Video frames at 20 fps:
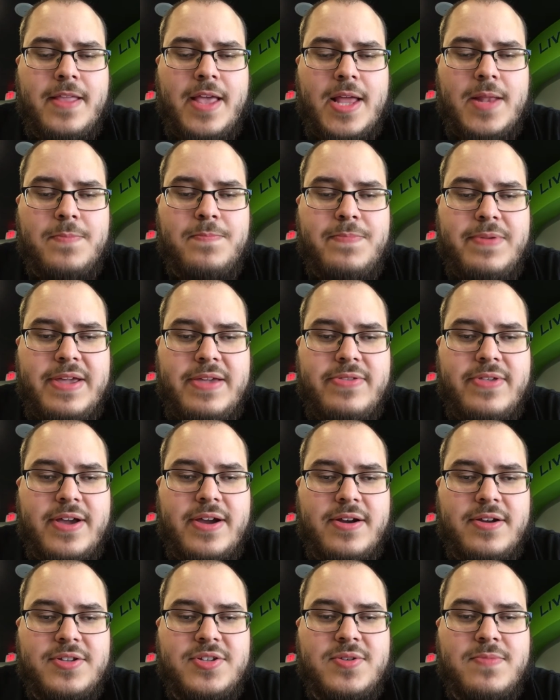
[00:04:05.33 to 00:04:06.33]
And be
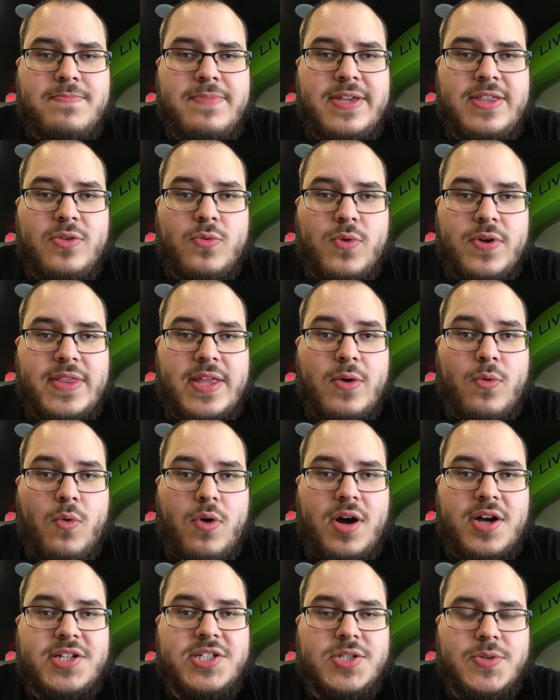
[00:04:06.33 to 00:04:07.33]
there to be the one that
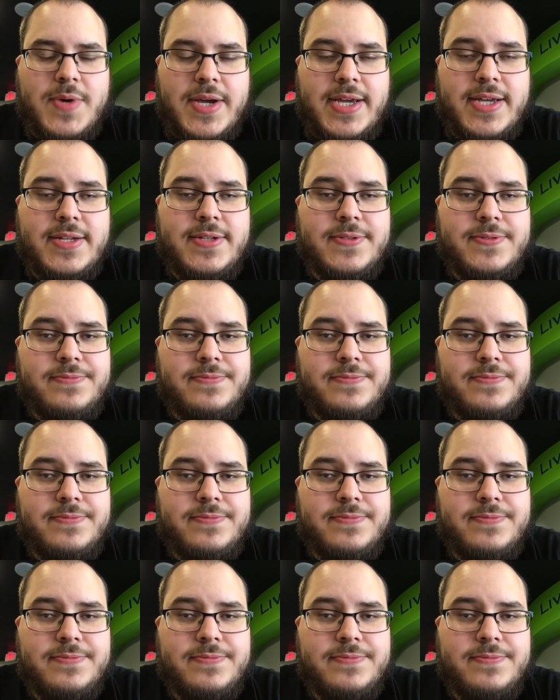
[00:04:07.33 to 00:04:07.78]
walks away.